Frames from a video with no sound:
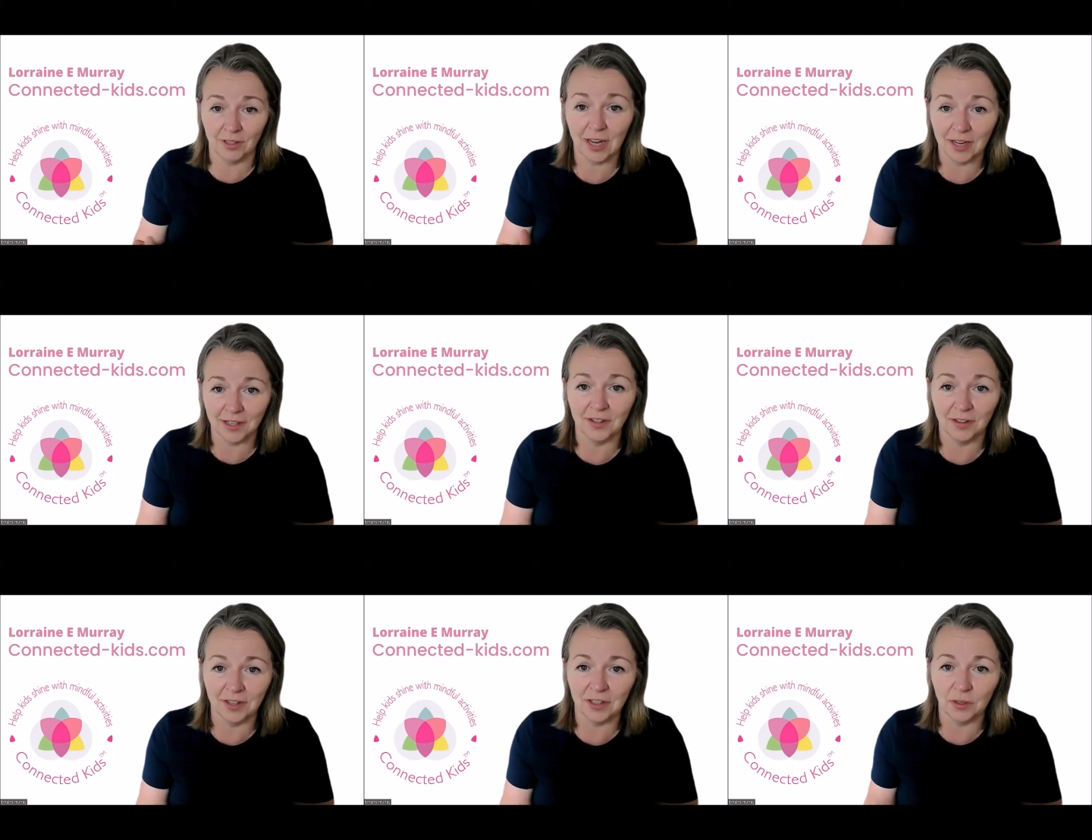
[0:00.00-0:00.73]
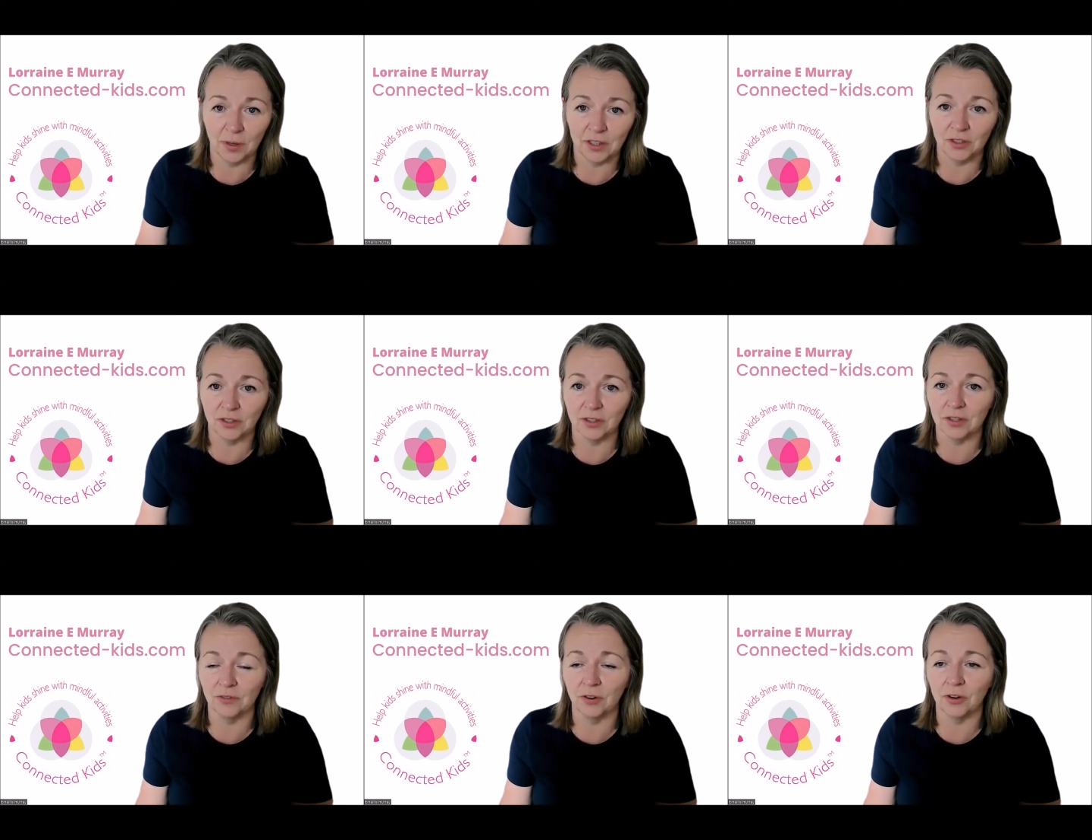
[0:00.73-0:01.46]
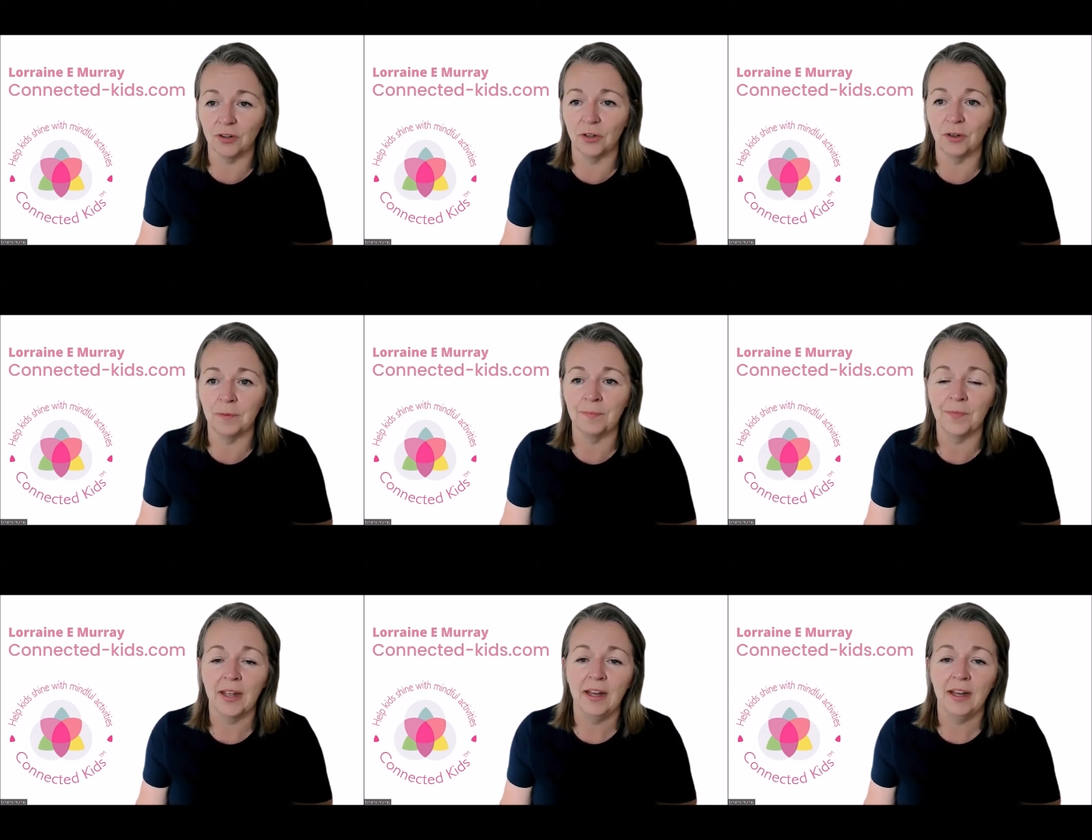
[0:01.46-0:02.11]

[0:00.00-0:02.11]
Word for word: to answer these questions for you.